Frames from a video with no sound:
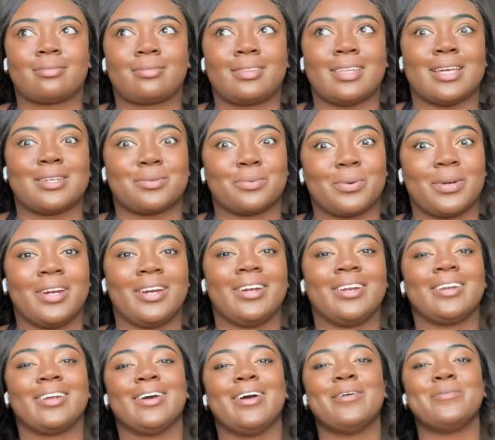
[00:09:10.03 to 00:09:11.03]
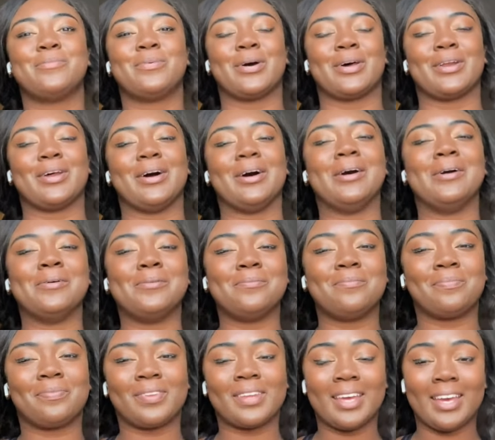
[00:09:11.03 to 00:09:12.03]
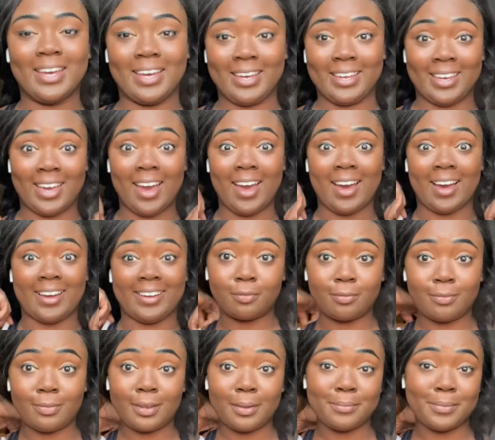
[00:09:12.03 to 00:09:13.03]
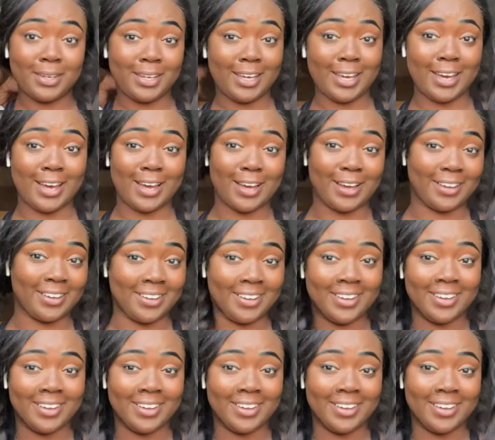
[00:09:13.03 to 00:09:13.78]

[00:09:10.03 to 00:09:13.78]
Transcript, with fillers: that's weird, but um yeah but yeah